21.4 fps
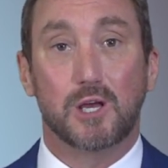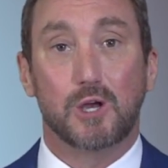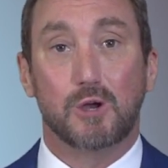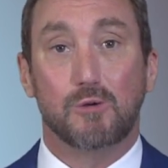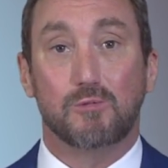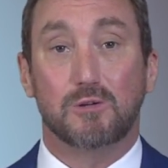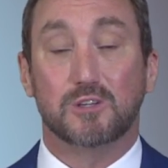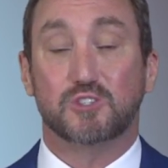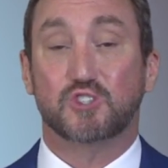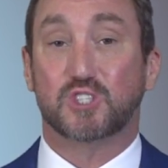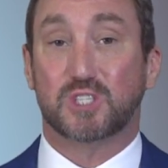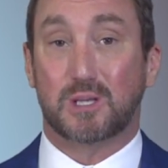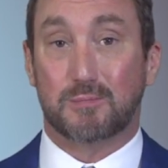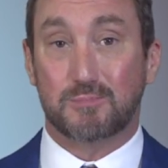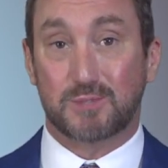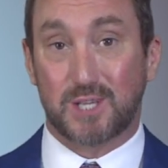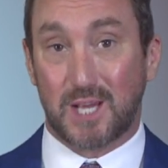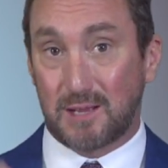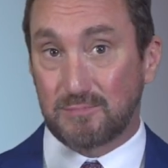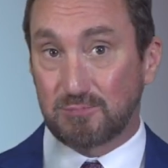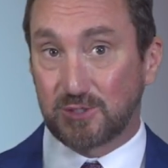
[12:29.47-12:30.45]
which
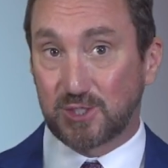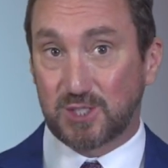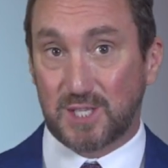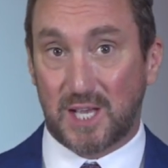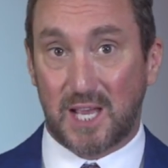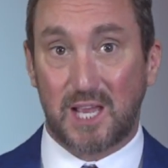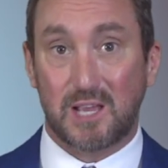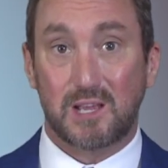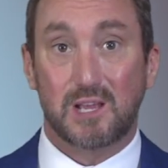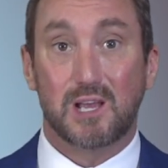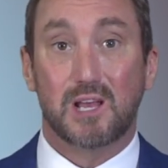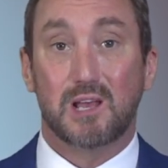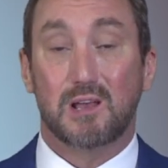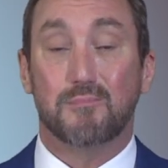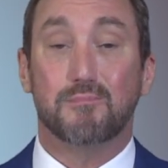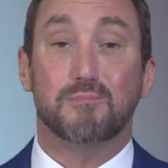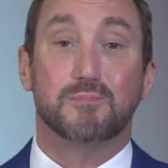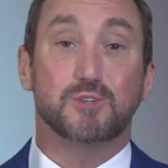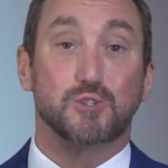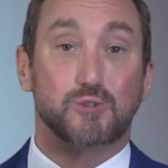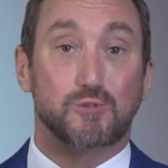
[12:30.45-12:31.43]
sometimes they
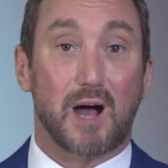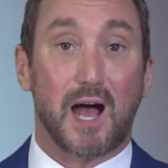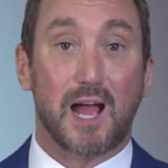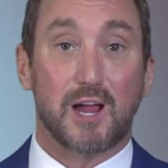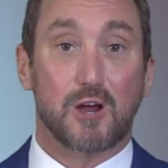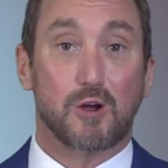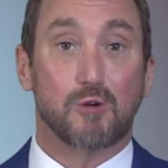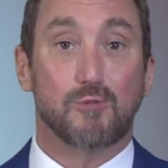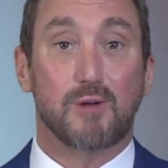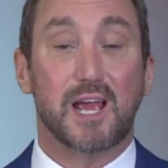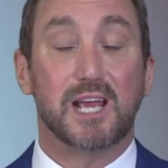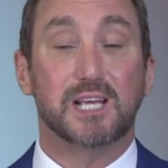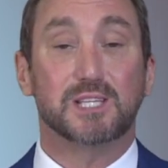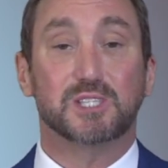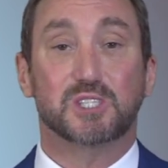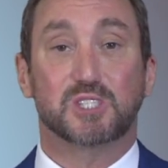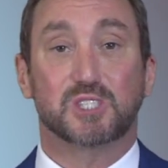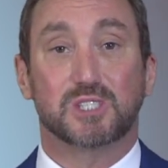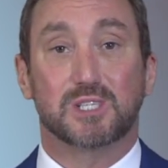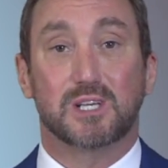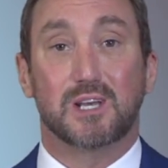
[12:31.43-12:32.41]
do higher
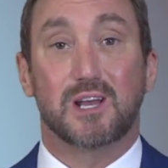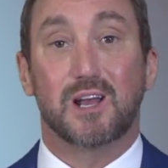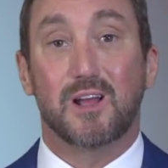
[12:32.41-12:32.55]
rates,